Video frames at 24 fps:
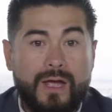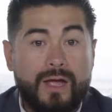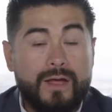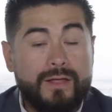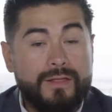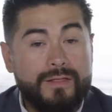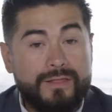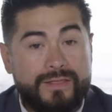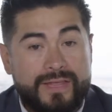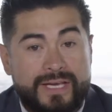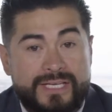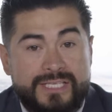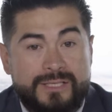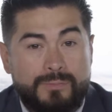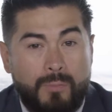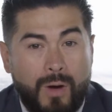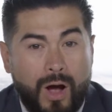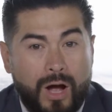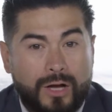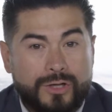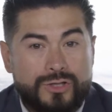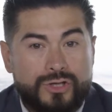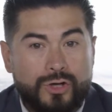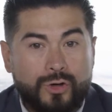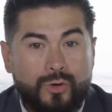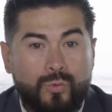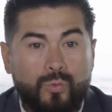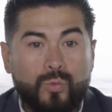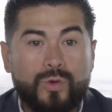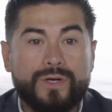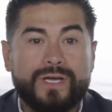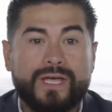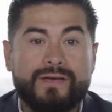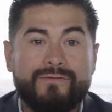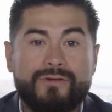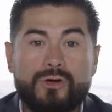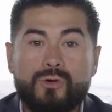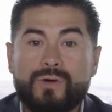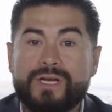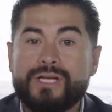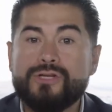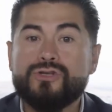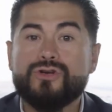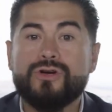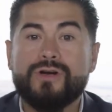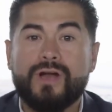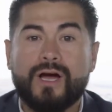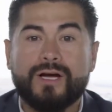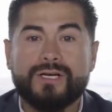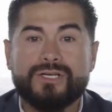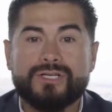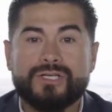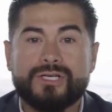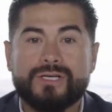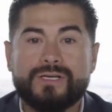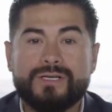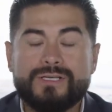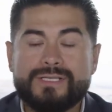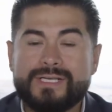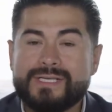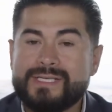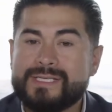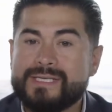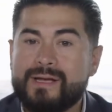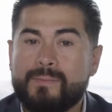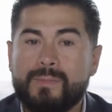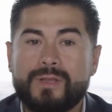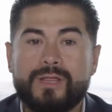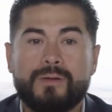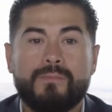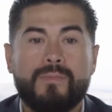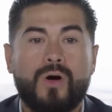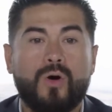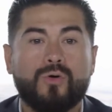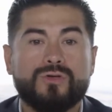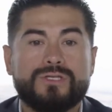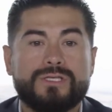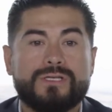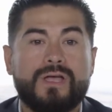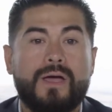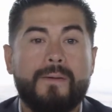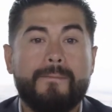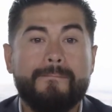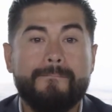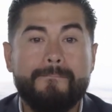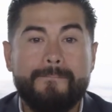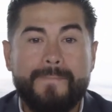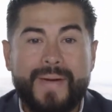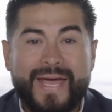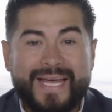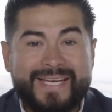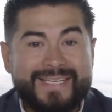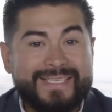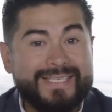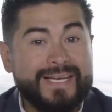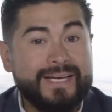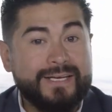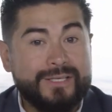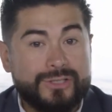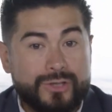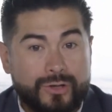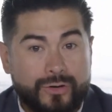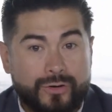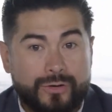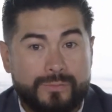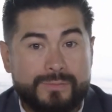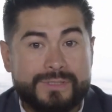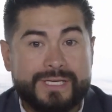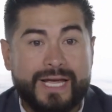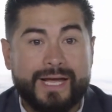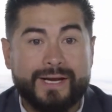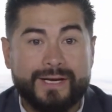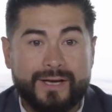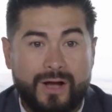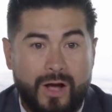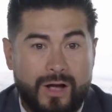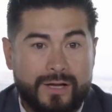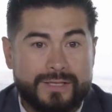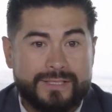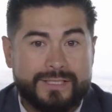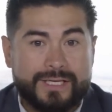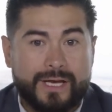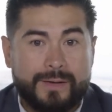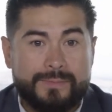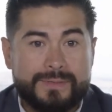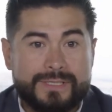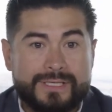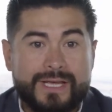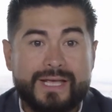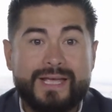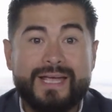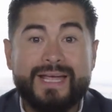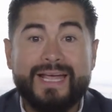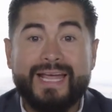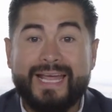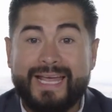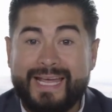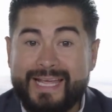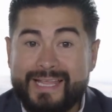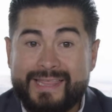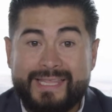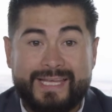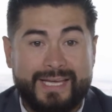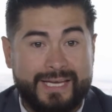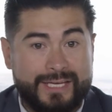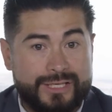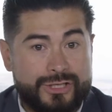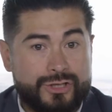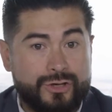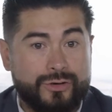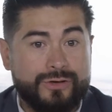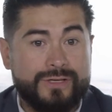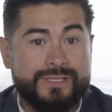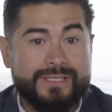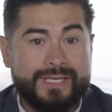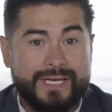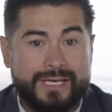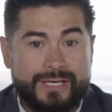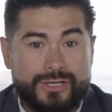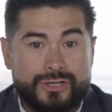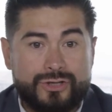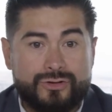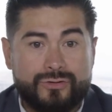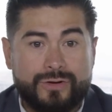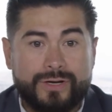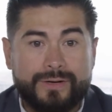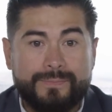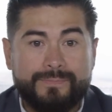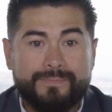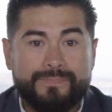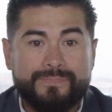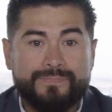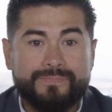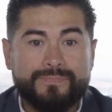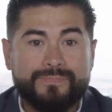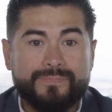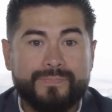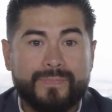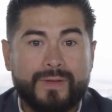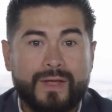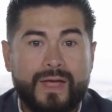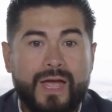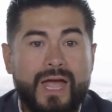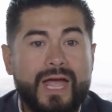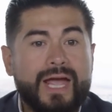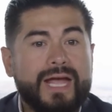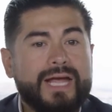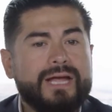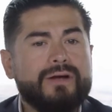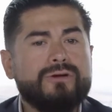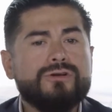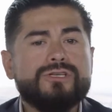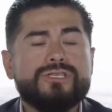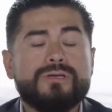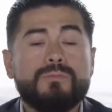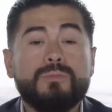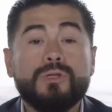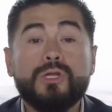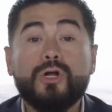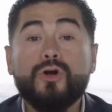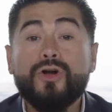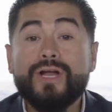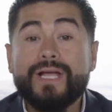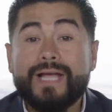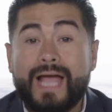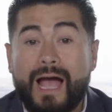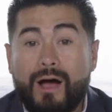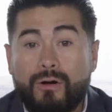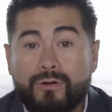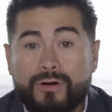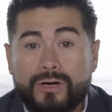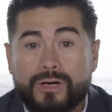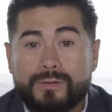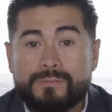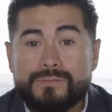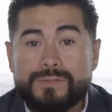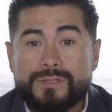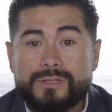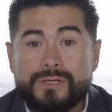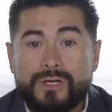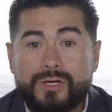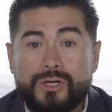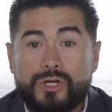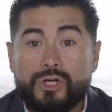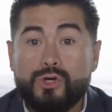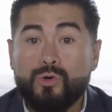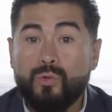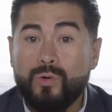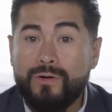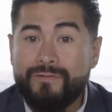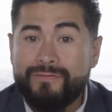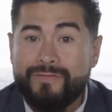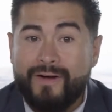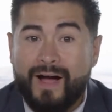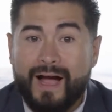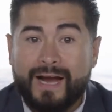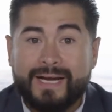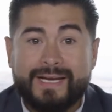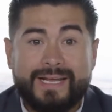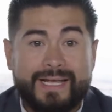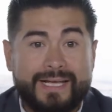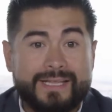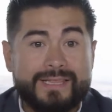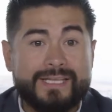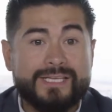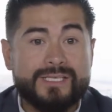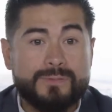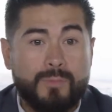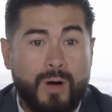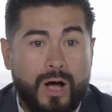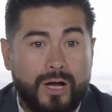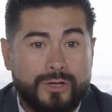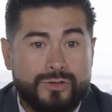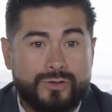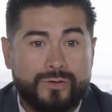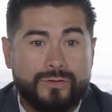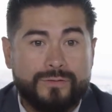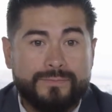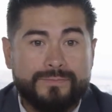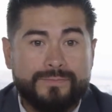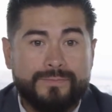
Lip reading: This module will give you an introduction to some of the most basic terms and concepts in the insurance industry. Here are some learning outcomes you will find in this module.